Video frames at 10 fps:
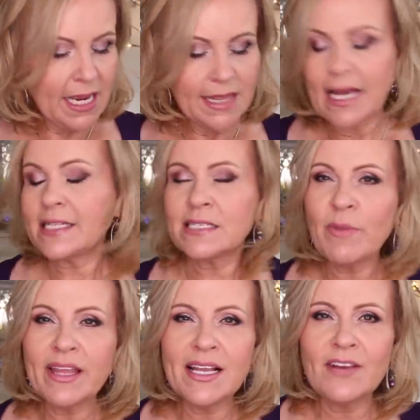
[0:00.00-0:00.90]
that's
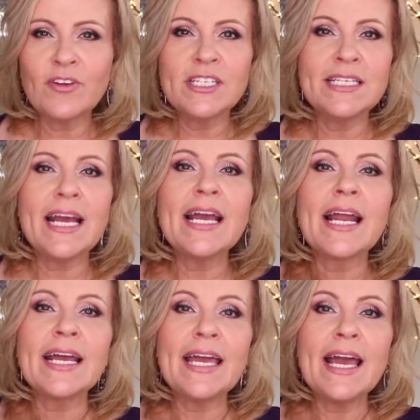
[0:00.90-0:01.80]
my thing for today, and
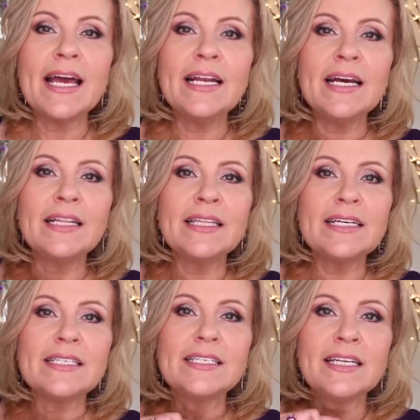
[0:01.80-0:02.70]
I can
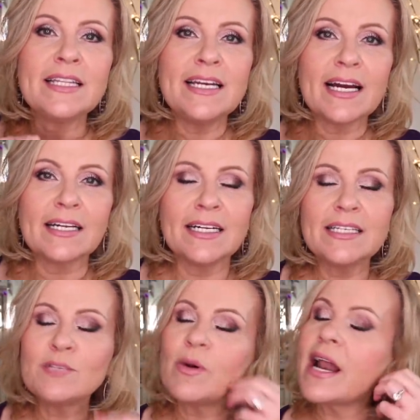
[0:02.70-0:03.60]
list the
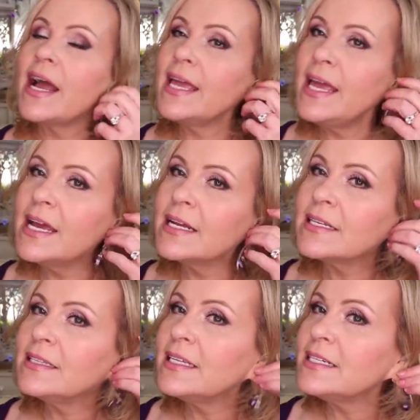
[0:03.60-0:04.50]
necklace, but I can't
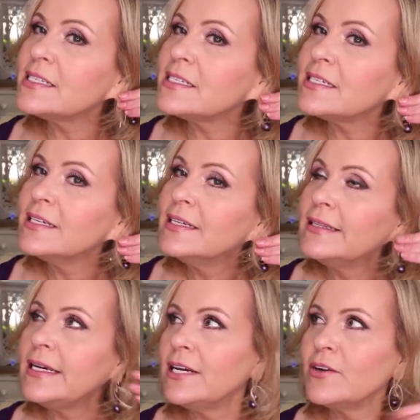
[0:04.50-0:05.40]
list
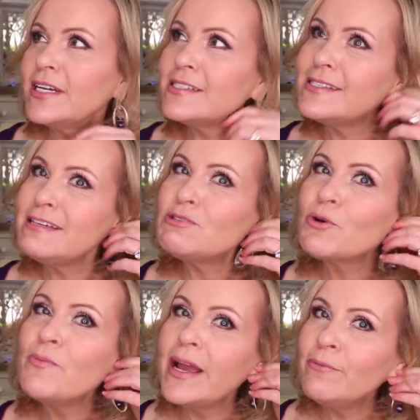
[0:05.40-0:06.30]
the earrings. These were
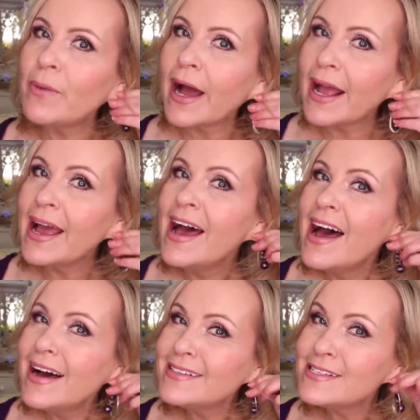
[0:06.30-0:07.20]
made by
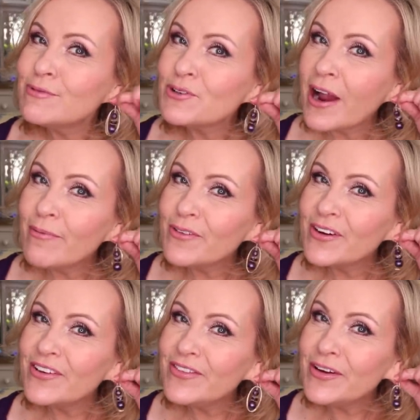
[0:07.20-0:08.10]
a subscriber,
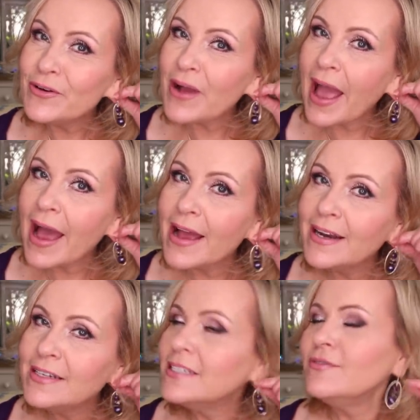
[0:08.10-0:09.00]
one of you,
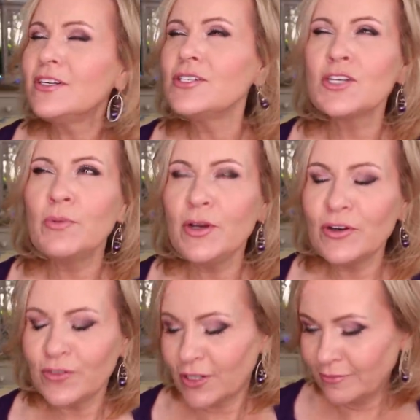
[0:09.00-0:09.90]
and they're so
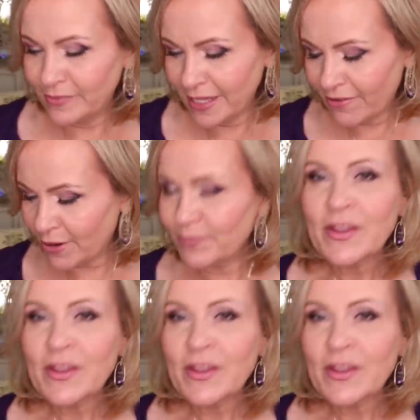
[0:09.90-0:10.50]
beautiful. Love them.